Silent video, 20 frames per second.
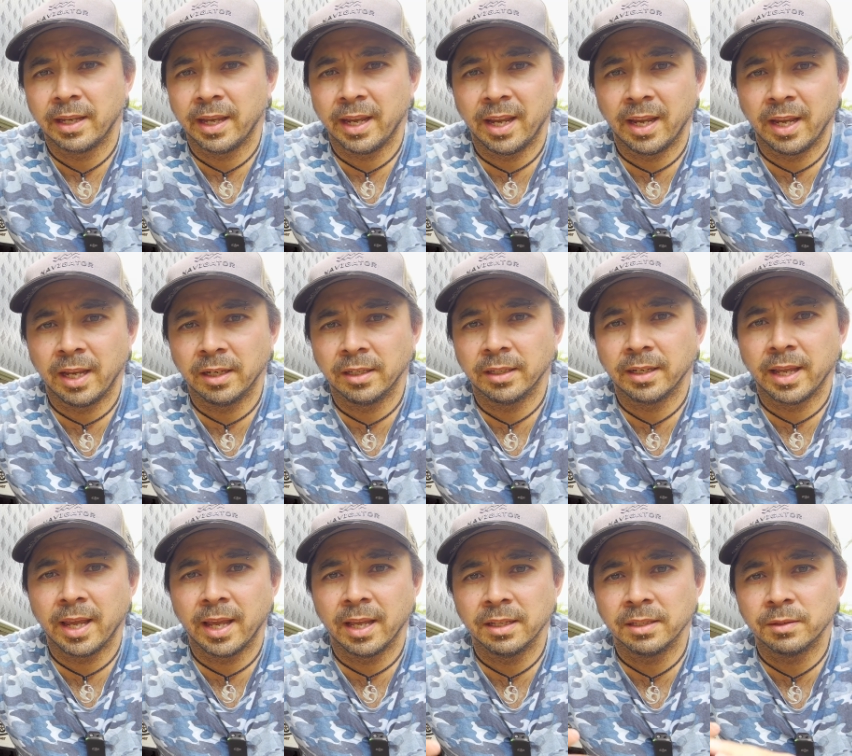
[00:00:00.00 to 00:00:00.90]
And
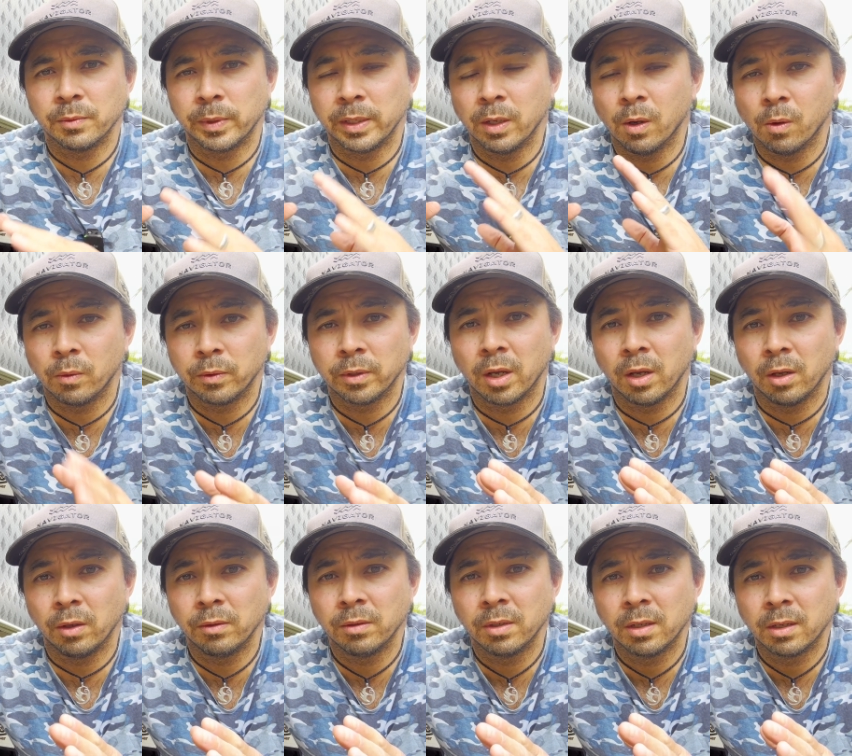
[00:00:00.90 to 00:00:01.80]
as we all
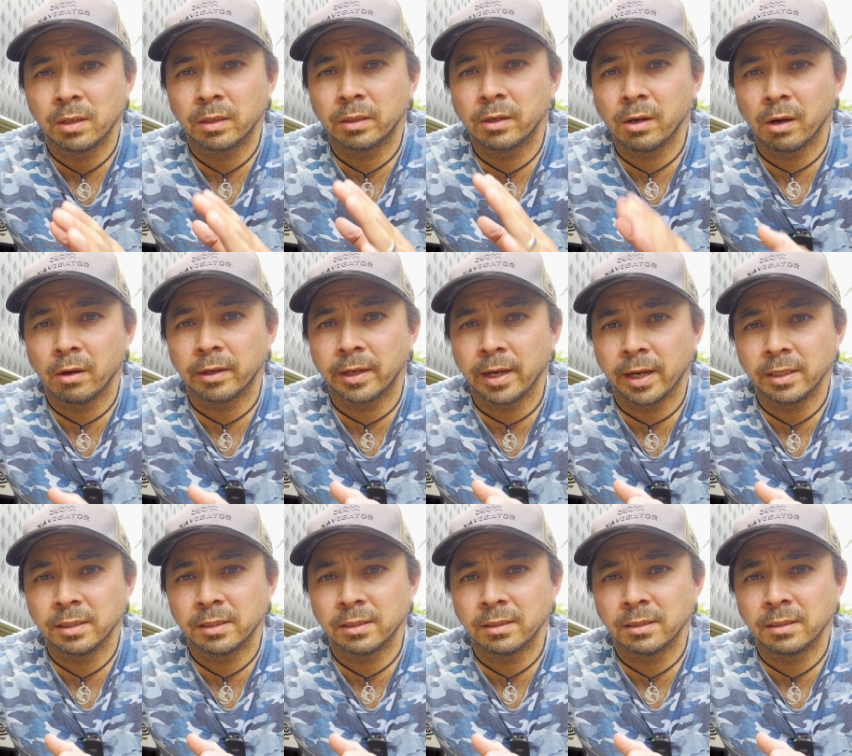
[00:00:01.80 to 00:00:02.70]
know,
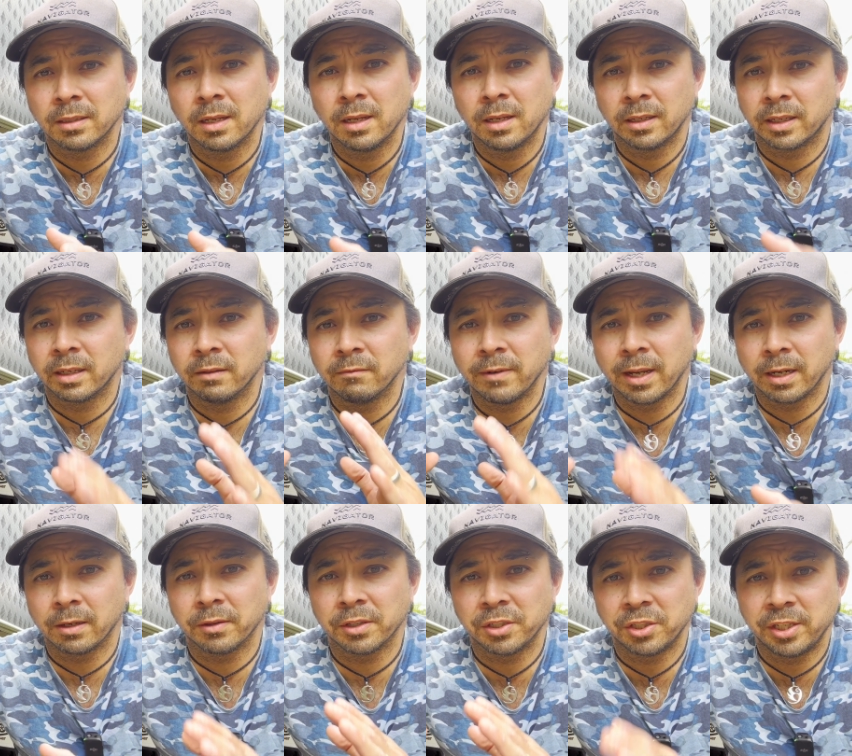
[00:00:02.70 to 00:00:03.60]
corrugations can
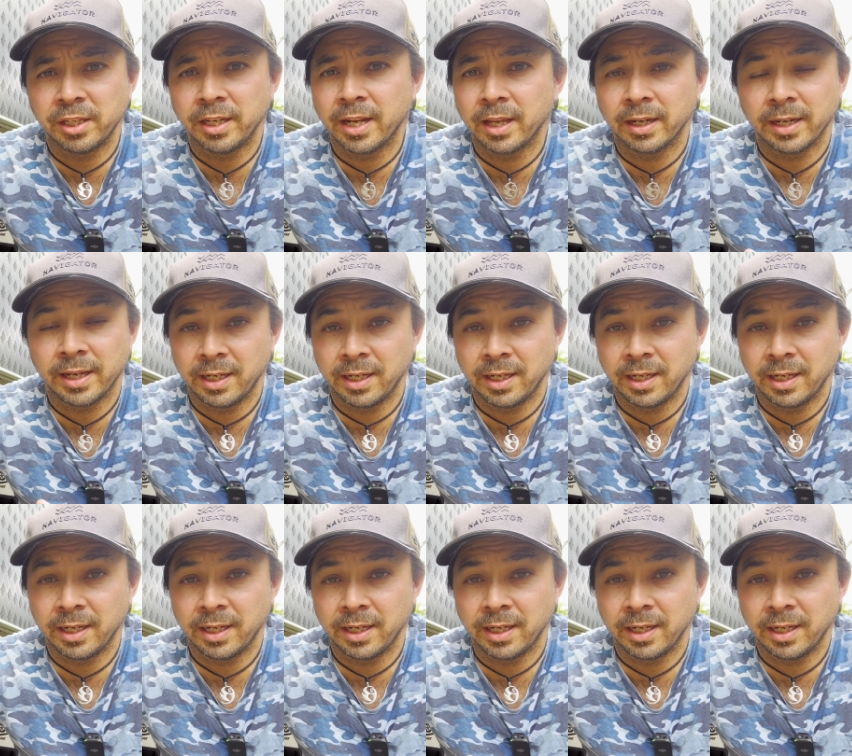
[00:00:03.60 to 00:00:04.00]
rattle the shit out of